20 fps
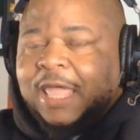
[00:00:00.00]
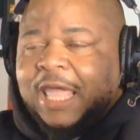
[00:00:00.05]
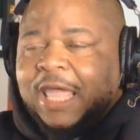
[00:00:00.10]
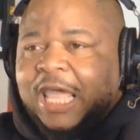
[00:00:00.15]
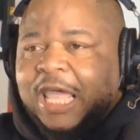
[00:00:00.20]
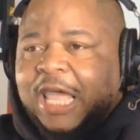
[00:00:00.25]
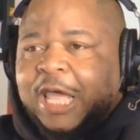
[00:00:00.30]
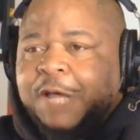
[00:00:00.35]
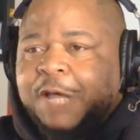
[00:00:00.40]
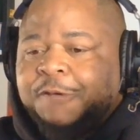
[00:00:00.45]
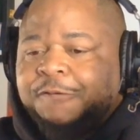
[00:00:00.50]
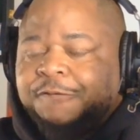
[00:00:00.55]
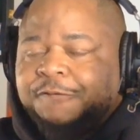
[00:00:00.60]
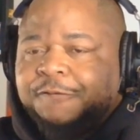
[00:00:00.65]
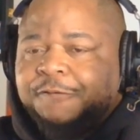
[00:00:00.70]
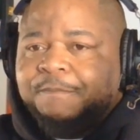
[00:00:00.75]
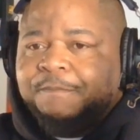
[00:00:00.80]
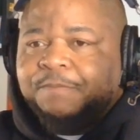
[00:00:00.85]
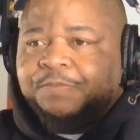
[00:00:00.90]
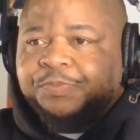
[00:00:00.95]

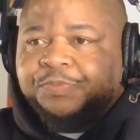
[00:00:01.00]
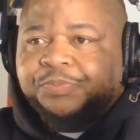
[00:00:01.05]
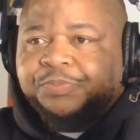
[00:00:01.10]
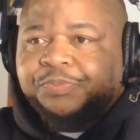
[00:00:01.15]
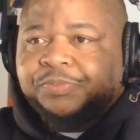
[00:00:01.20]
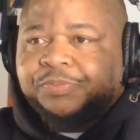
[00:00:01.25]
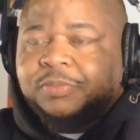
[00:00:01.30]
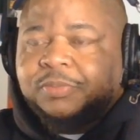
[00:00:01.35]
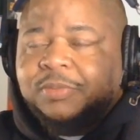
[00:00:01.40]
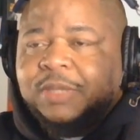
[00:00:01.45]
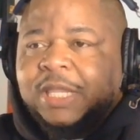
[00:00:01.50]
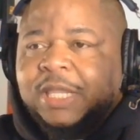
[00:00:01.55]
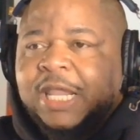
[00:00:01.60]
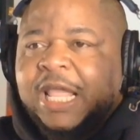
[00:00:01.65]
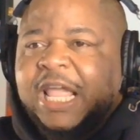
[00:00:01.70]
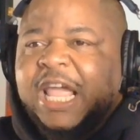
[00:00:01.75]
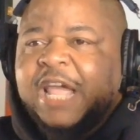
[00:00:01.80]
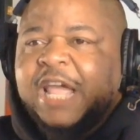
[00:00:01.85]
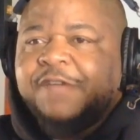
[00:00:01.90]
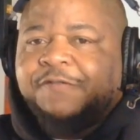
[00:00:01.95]
If
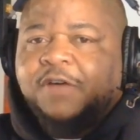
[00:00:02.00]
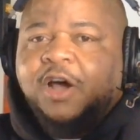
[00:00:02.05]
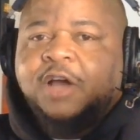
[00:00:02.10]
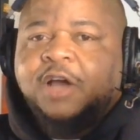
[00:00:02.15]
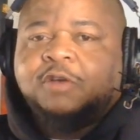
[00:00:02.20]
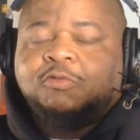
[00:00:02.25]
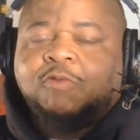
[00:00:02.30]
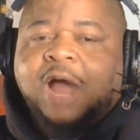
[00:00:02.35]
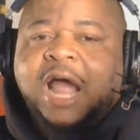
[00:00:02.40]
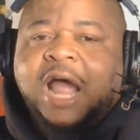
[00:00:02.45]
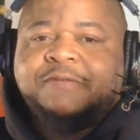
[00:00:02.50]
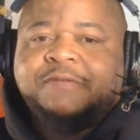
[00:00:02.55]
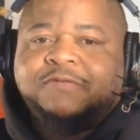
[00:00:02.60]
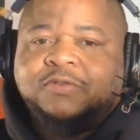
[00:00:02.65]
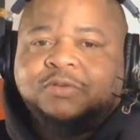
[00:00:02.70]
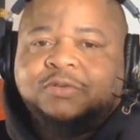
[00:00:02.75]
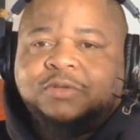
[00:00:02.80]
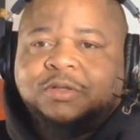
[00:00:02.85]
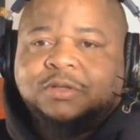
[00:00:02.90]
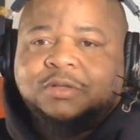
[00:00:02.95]

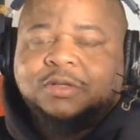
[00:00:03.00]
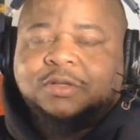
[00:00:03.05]
Unrivaled